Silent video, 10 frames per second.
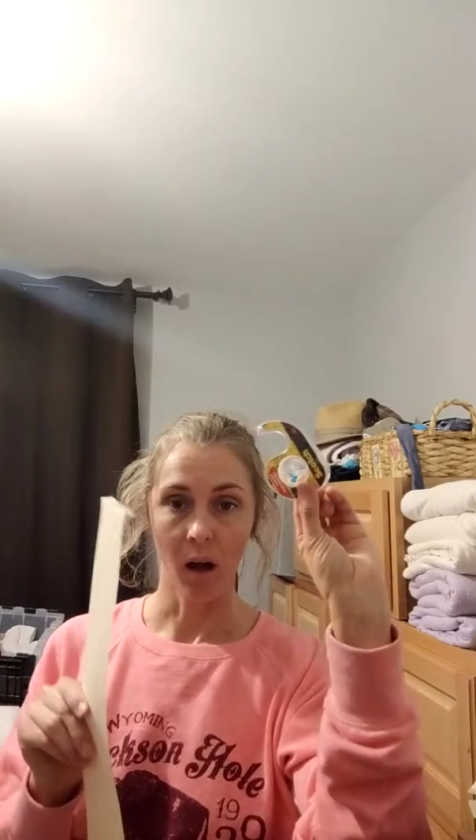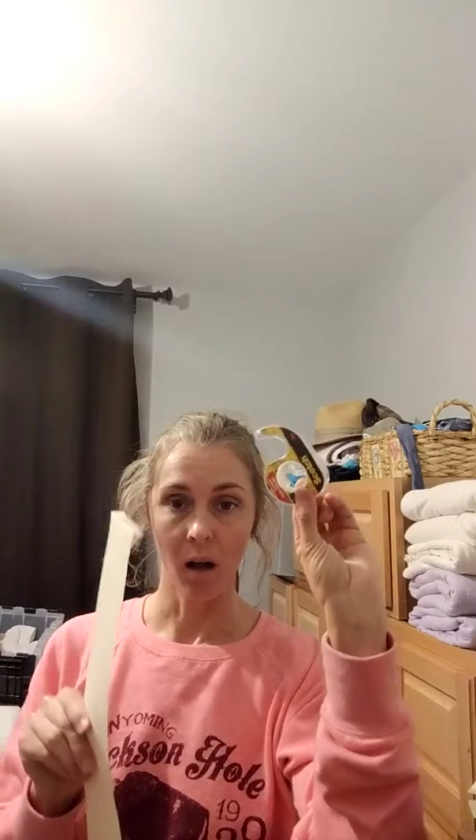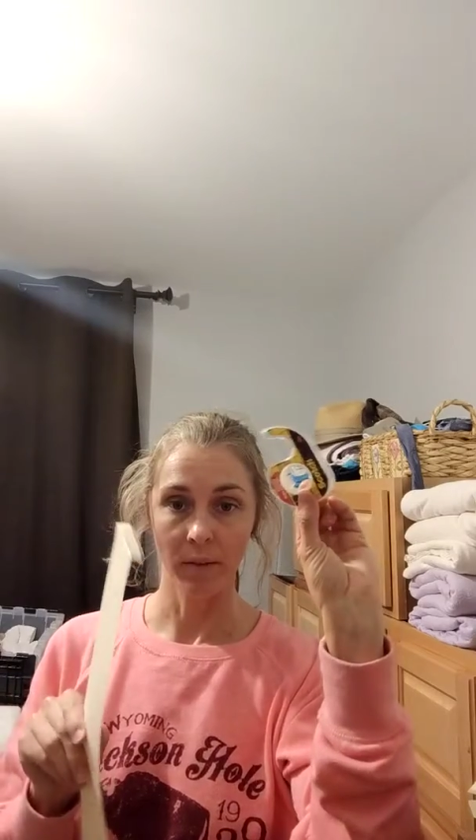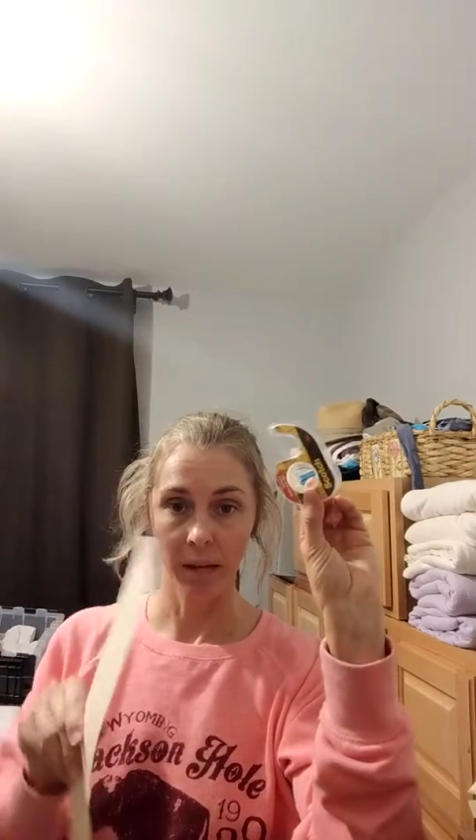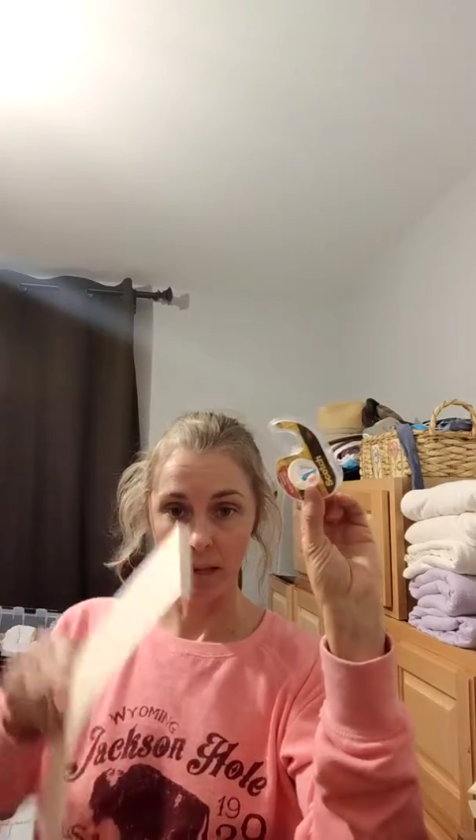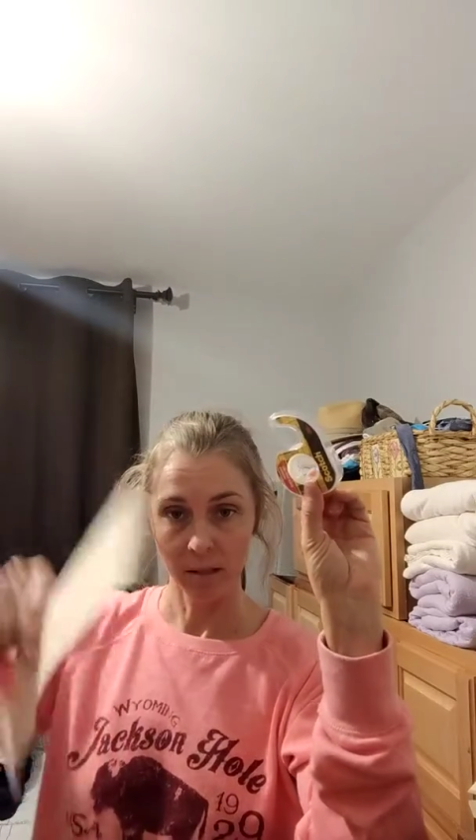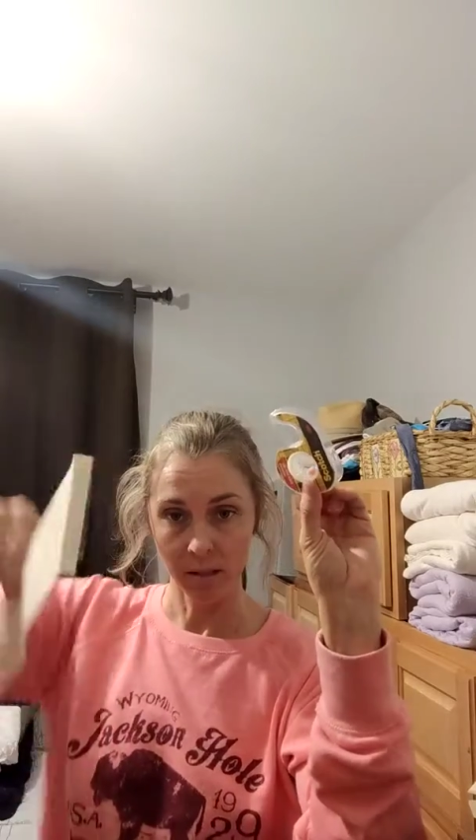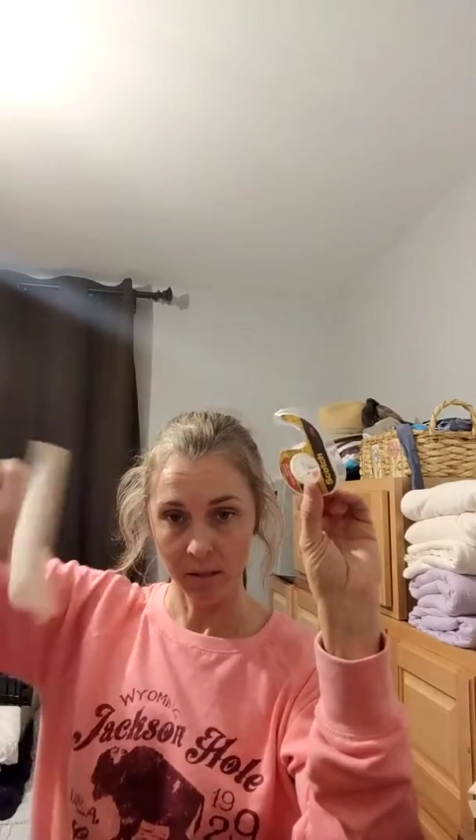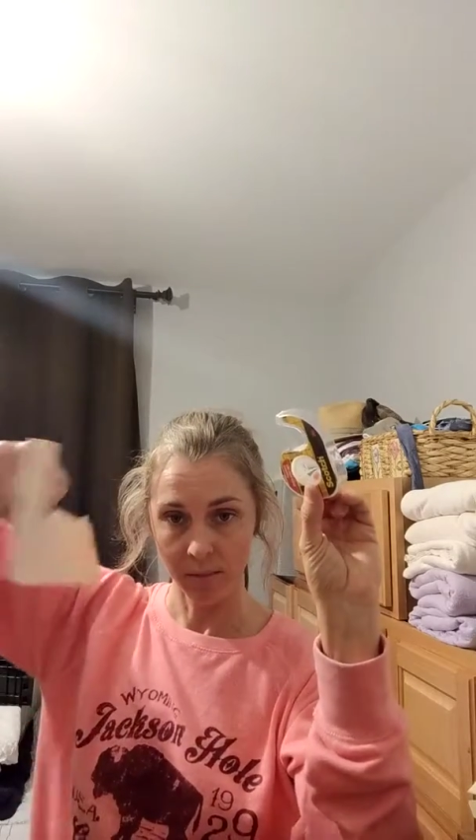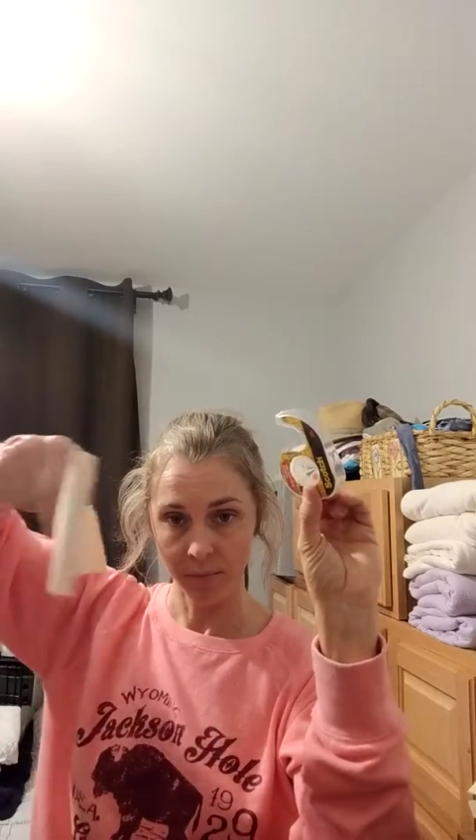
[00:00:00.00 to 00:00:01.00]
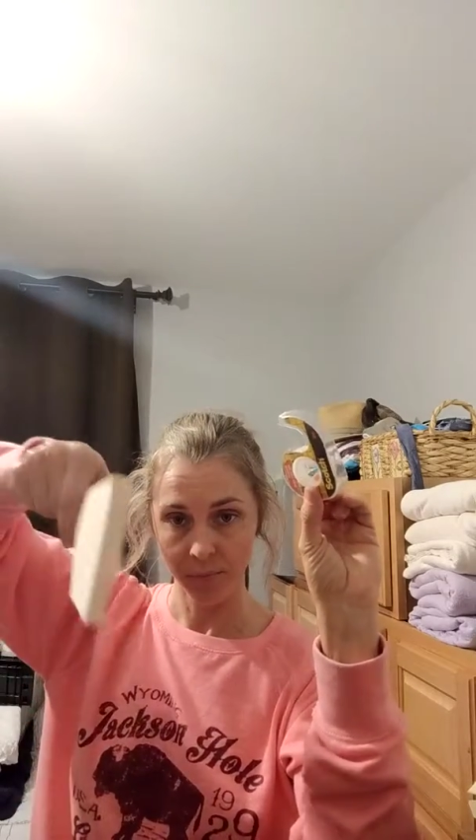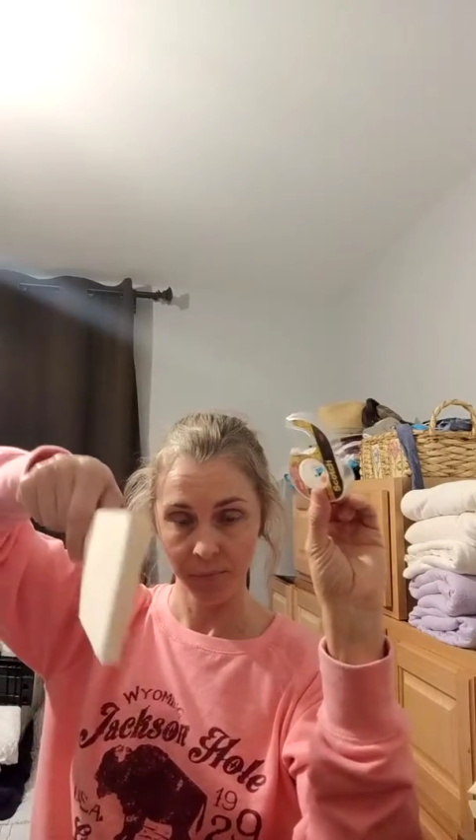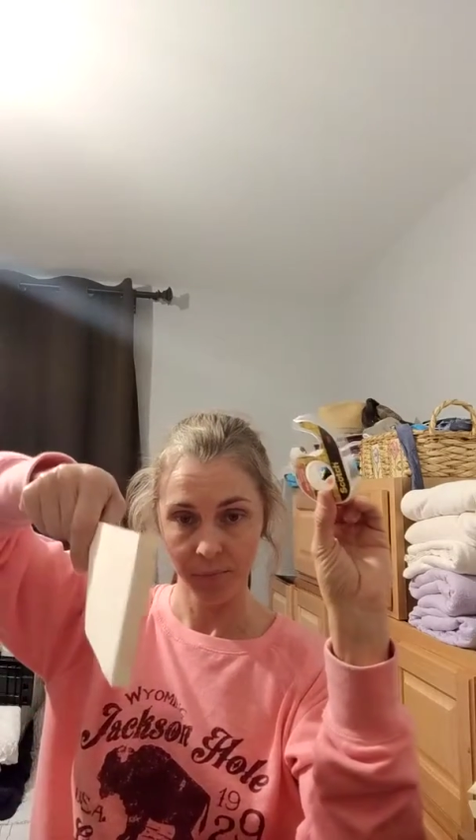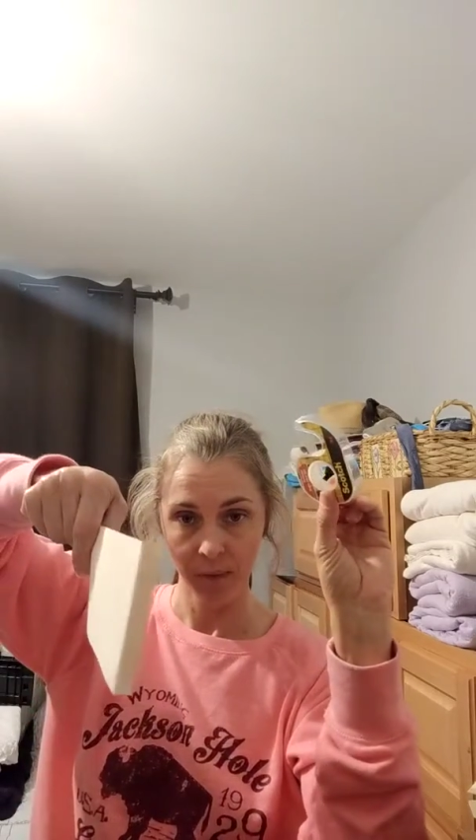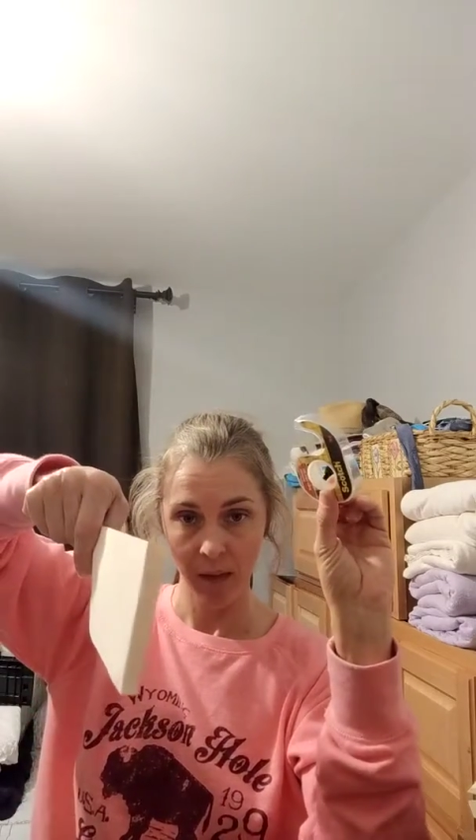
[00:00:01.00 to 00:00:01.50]
on the ends
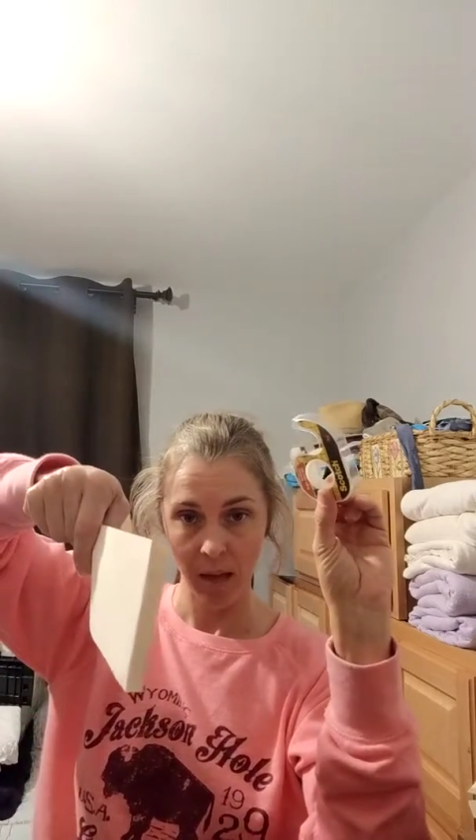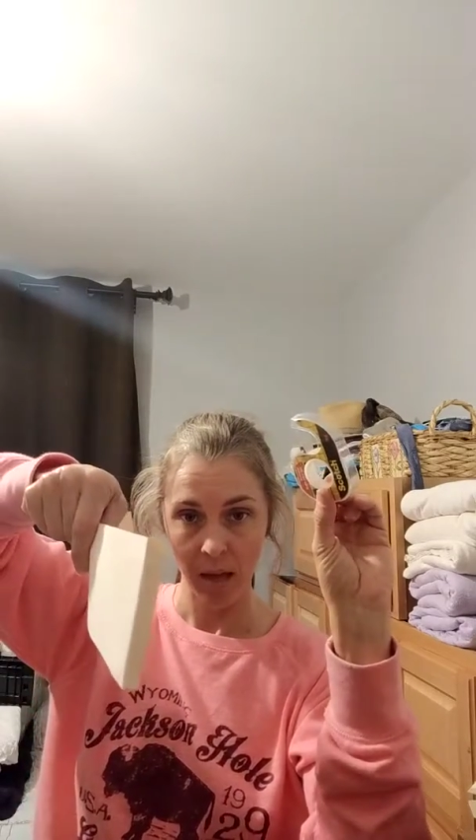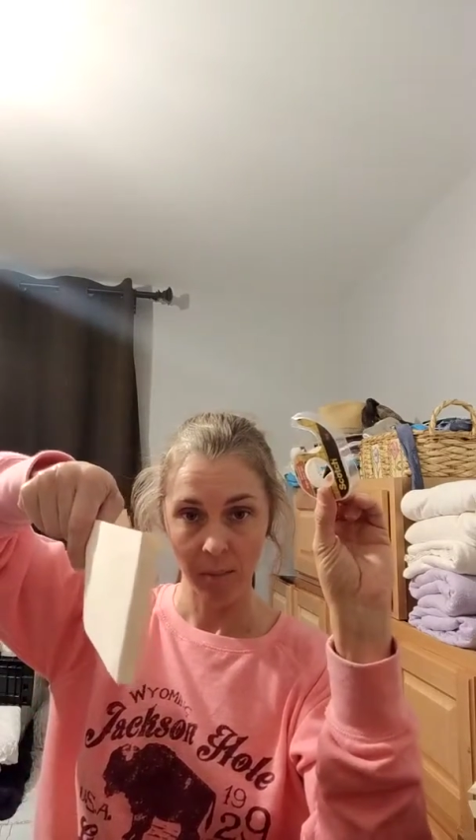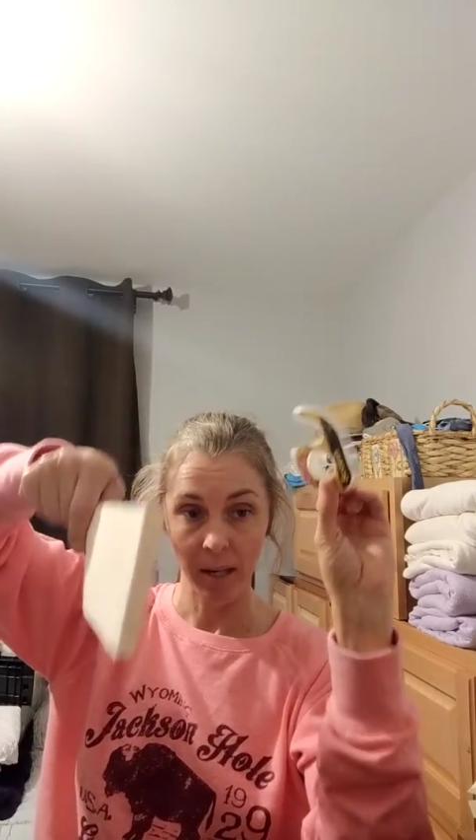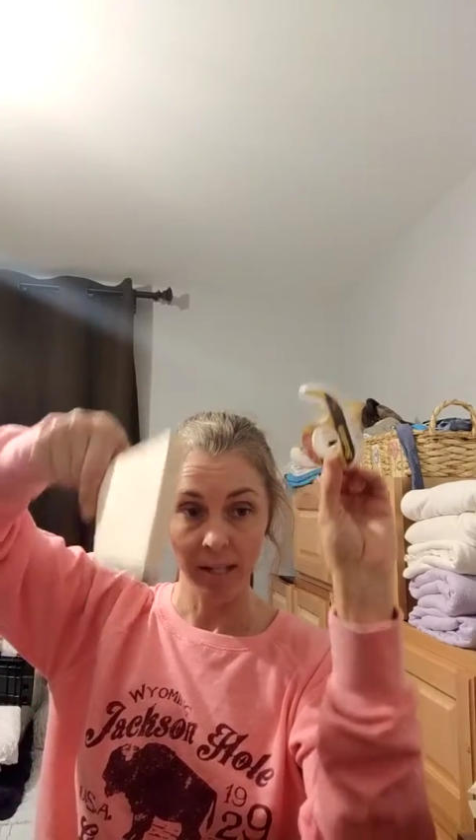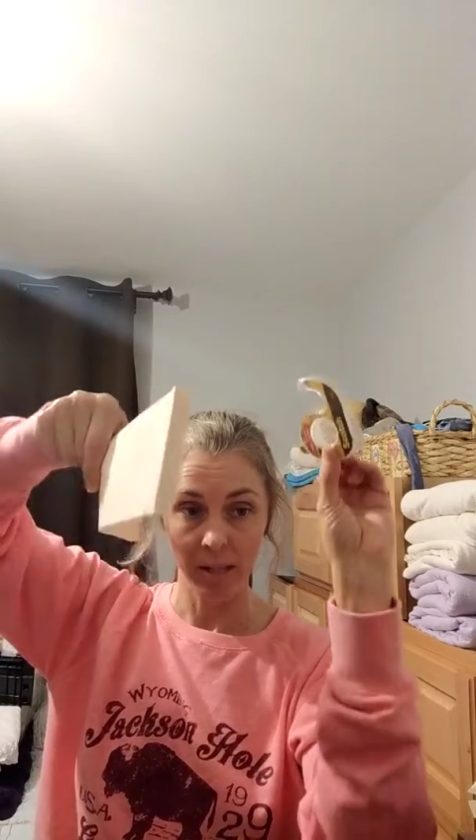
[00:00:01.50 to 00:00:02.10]
because